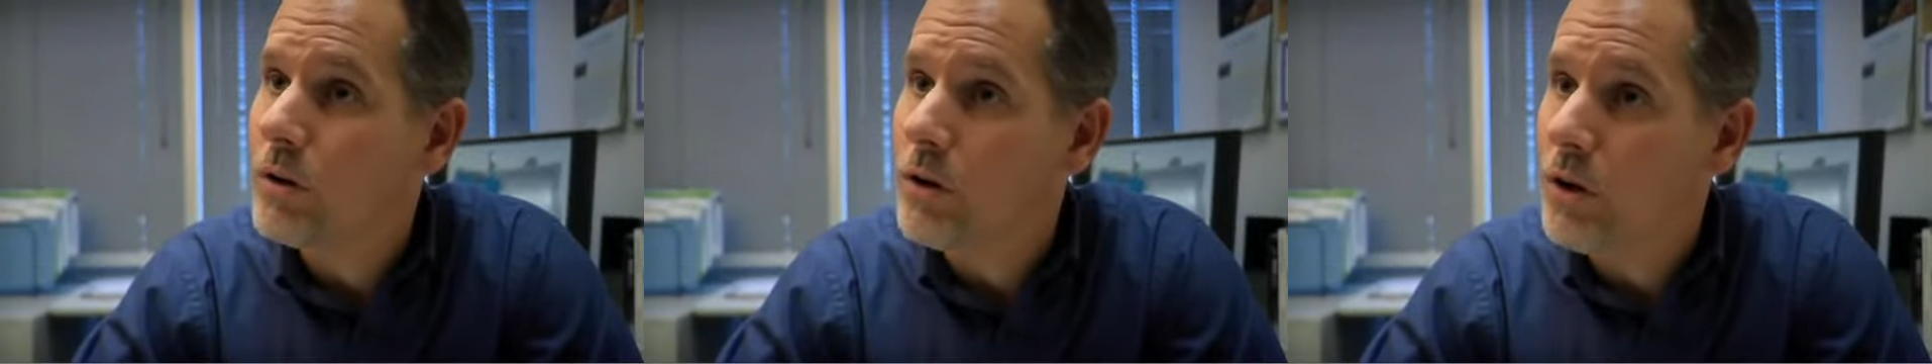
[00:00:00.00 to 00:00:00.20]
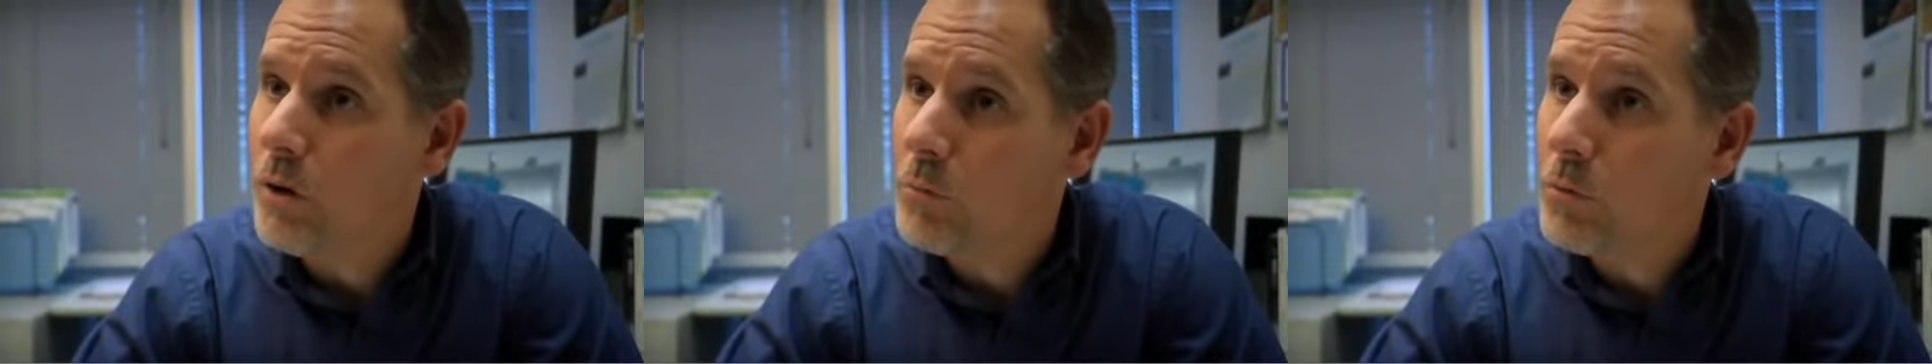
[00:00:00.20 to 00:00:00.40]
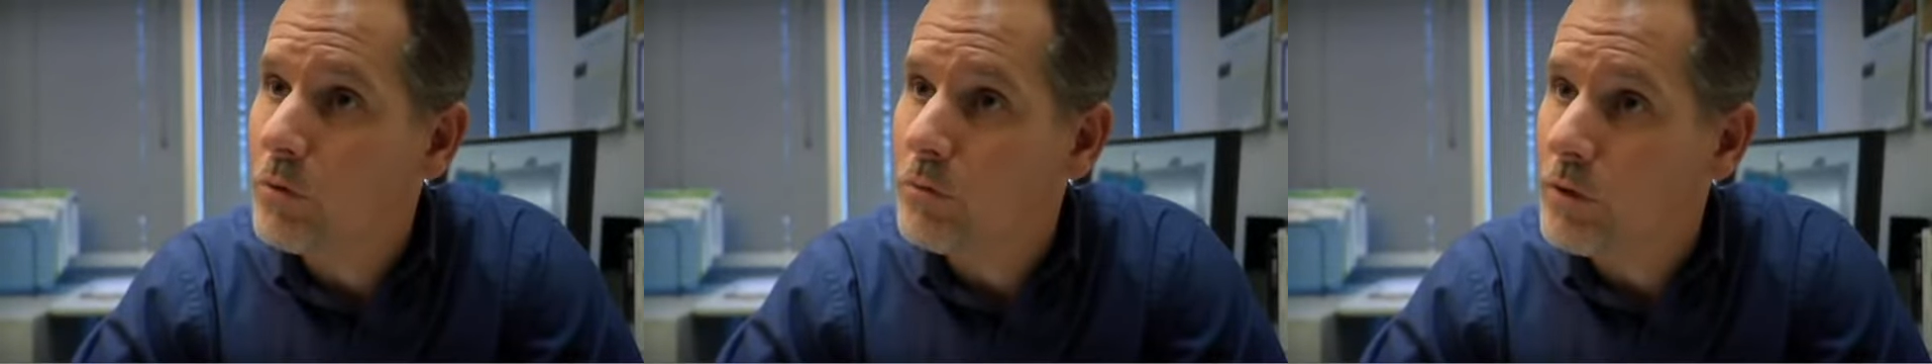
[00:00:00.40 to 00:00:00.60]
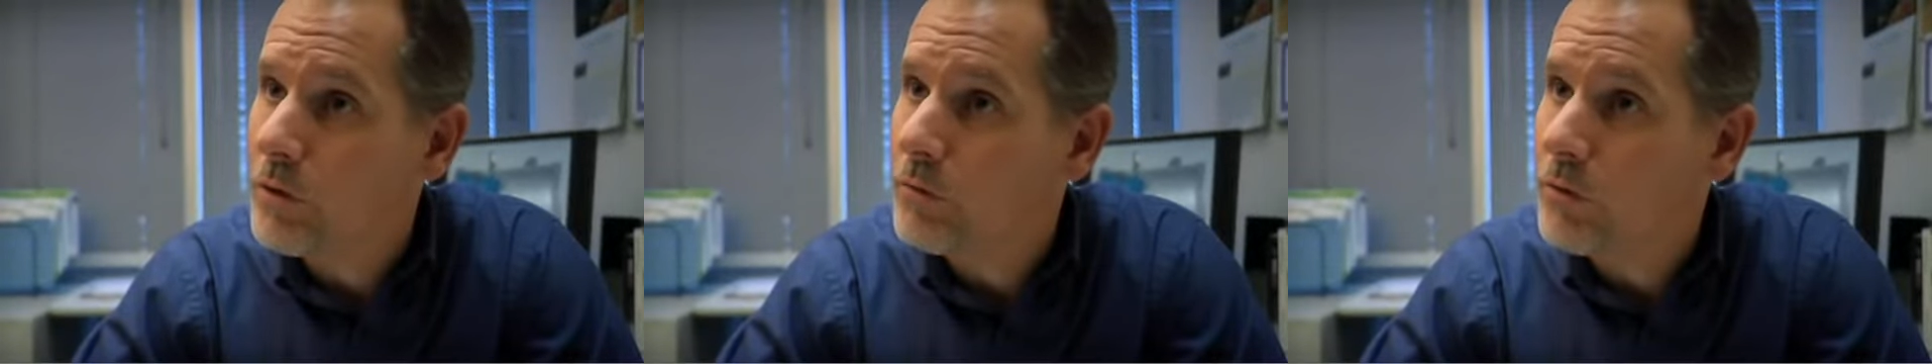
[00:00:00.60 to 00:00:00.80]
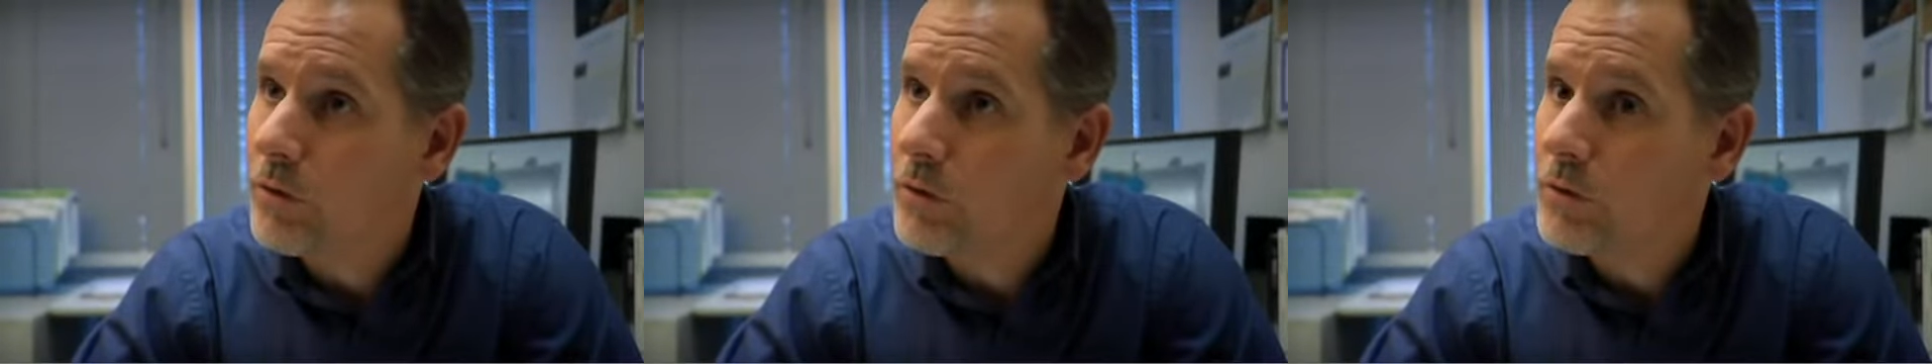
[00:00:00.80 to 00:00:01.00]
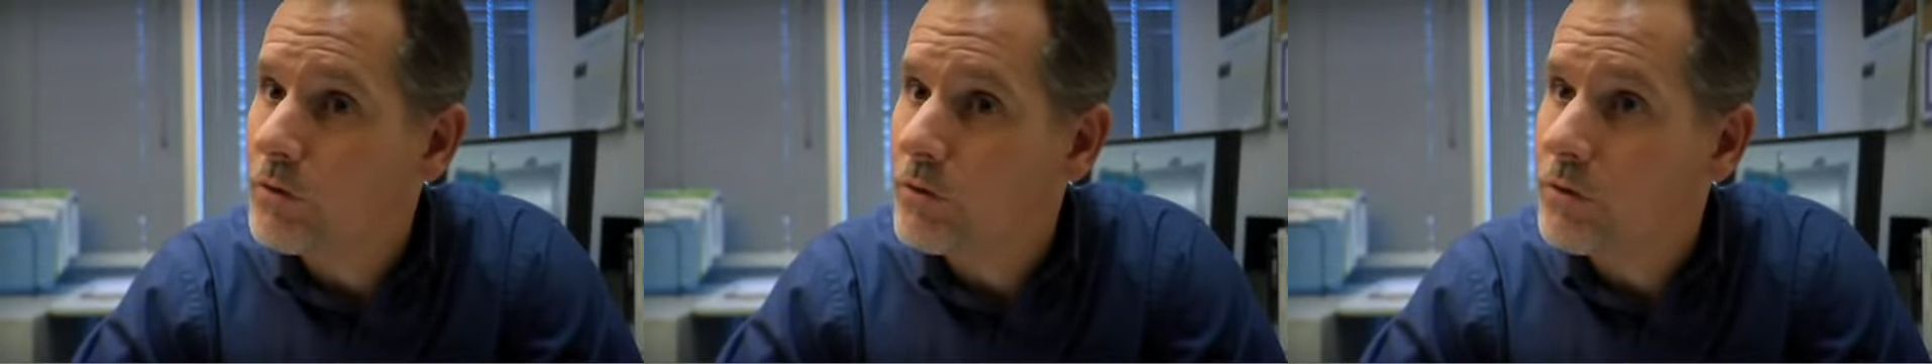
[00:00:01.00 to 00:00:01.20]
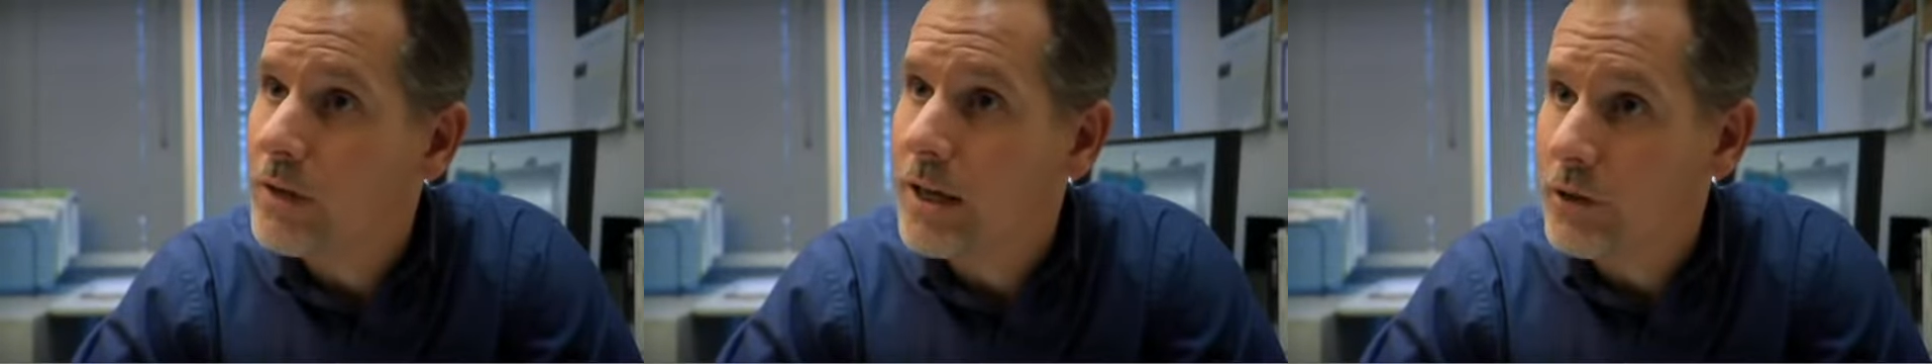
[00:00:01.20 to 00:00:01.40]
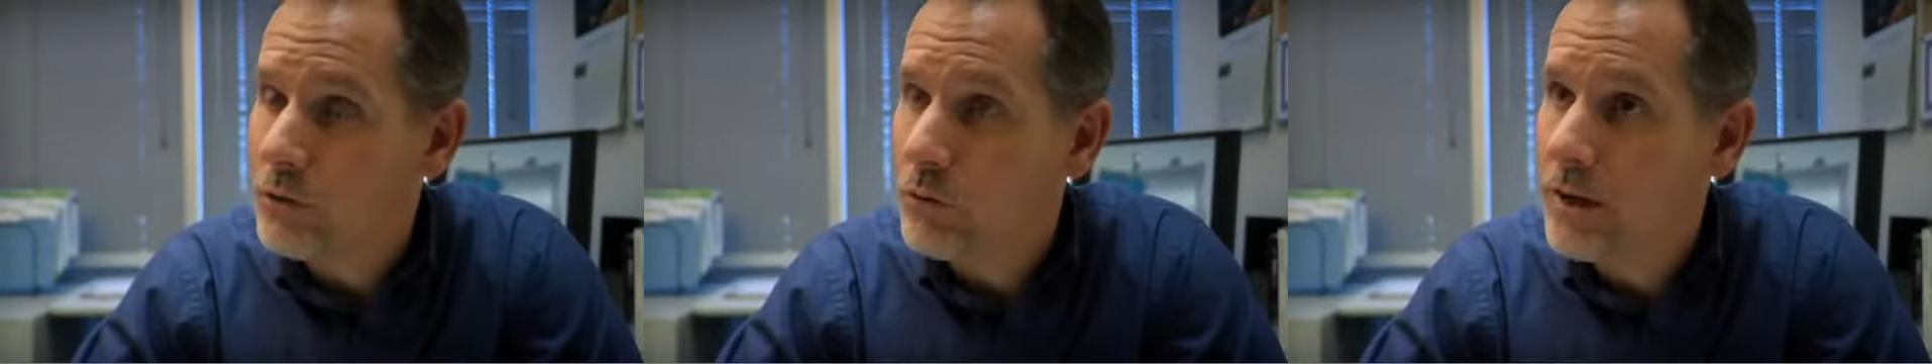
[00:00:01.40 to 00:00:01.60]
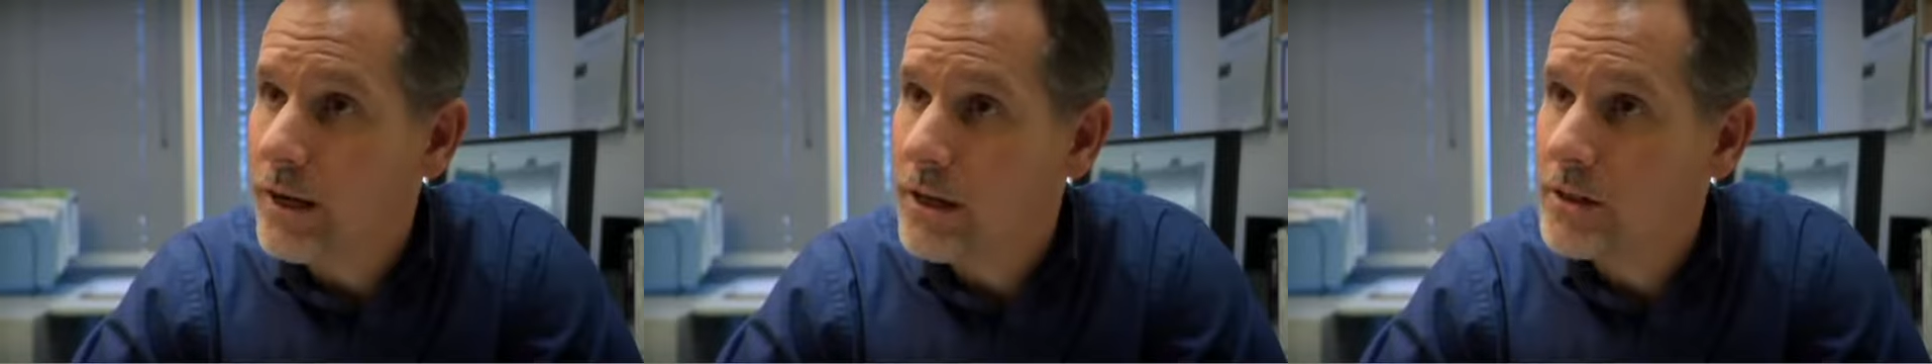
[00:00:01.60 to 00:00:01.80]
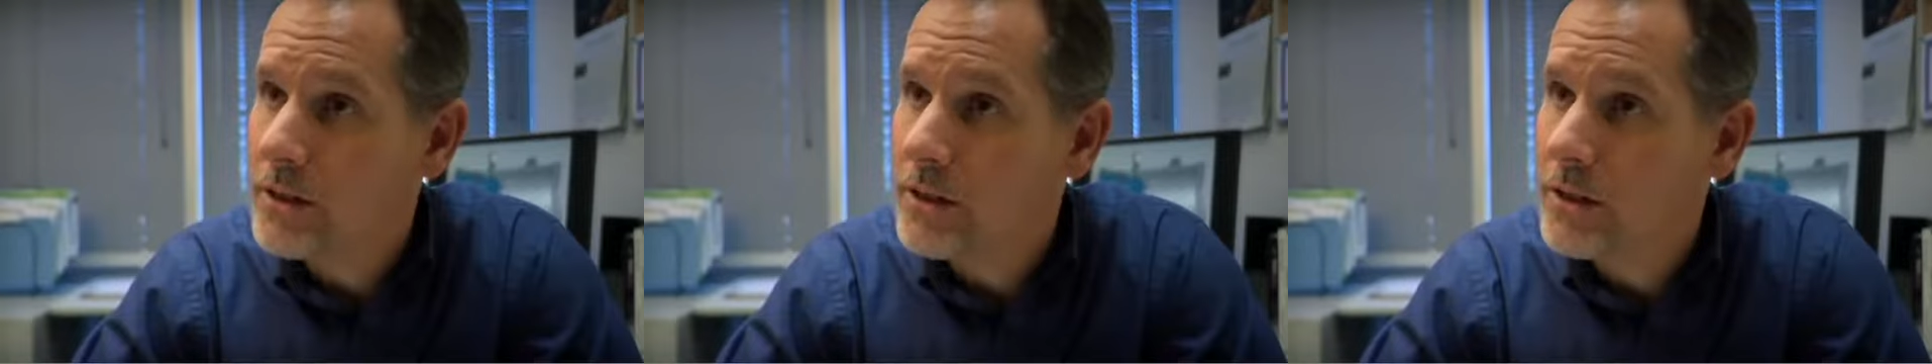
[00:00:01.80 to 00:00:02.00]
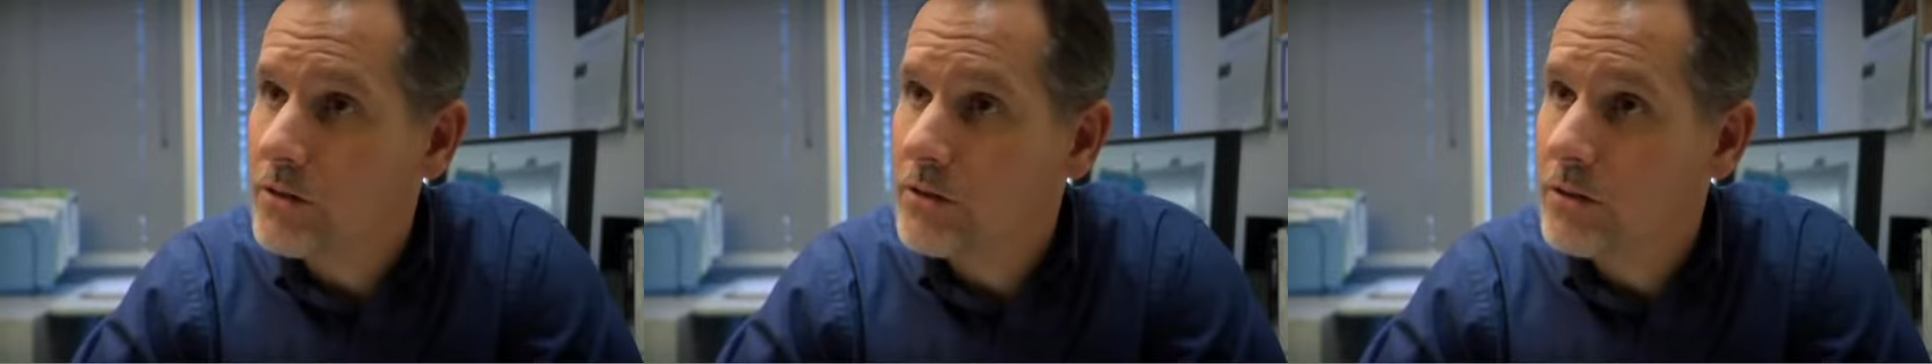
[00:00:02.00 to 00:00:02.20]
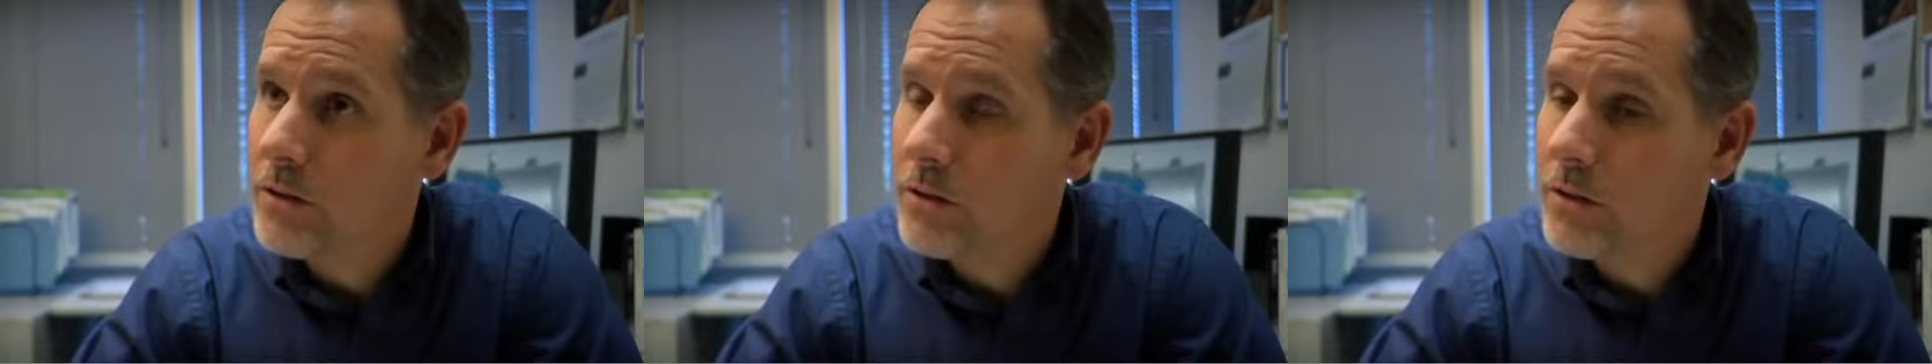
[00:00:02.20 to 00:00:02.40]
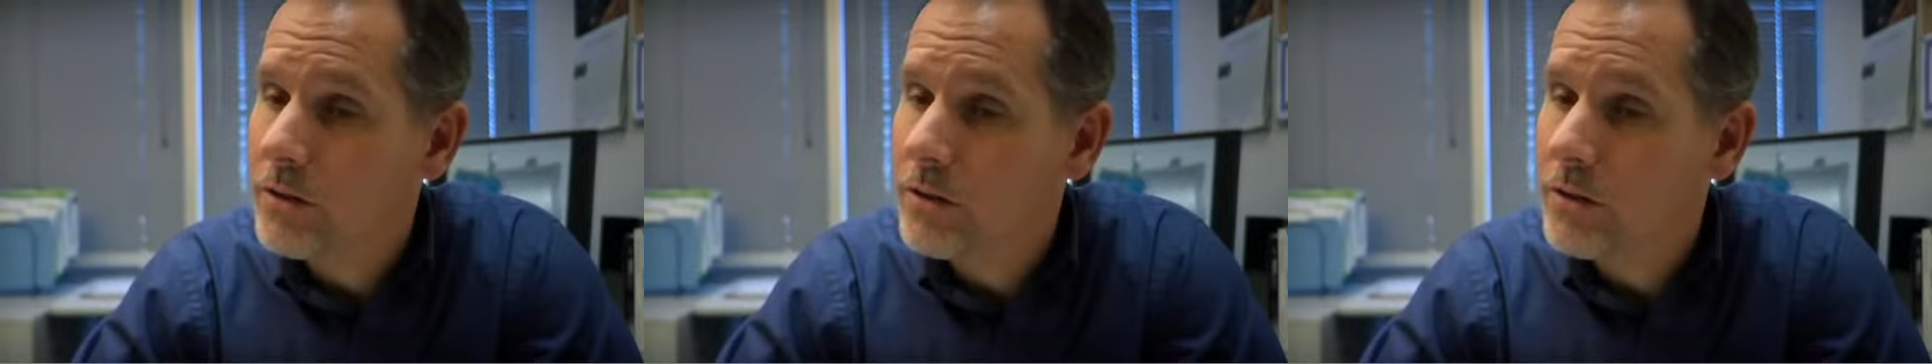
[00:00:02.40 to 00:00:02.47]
number of different natural gas leaks